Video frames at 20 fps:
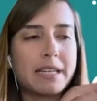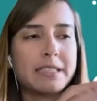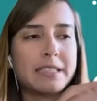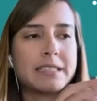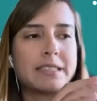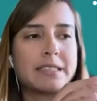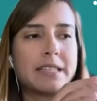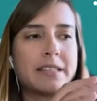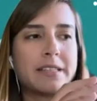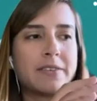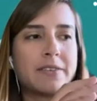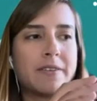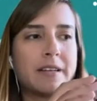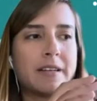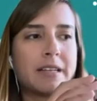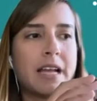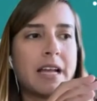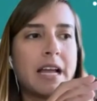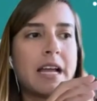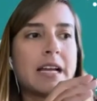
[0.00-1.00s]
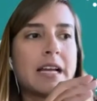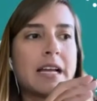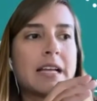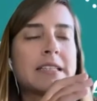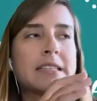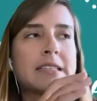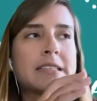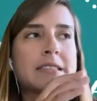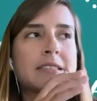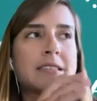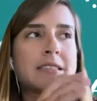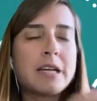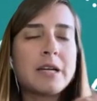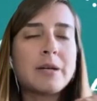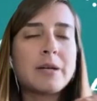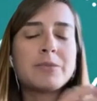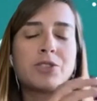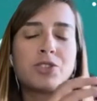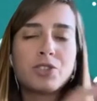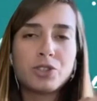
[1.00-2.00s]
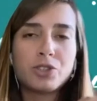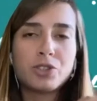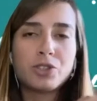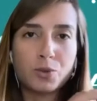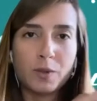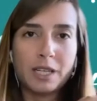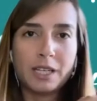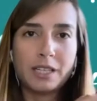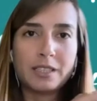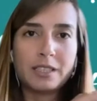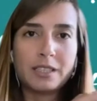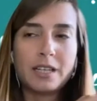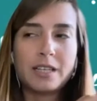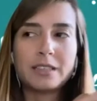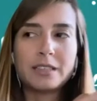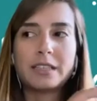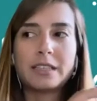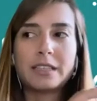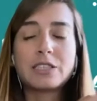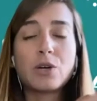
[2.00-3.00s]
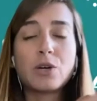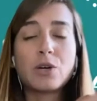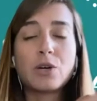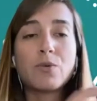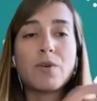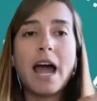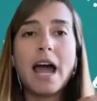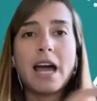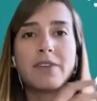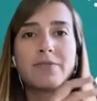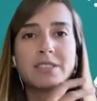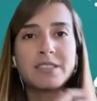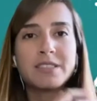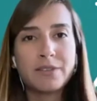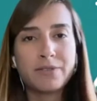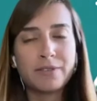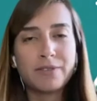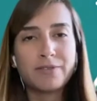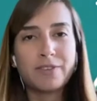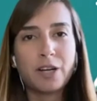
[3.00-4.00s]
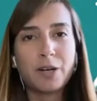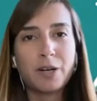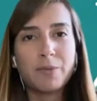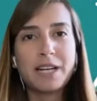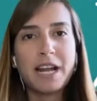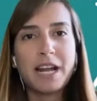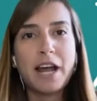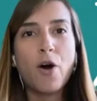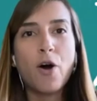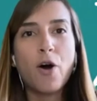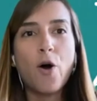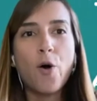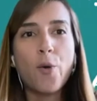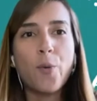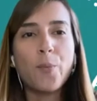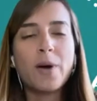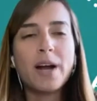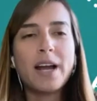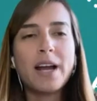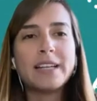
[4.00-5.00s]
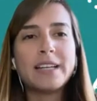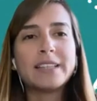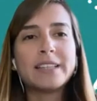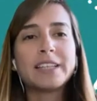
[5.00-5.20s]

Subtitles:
is that some children, they don't have a safe environment at home, and they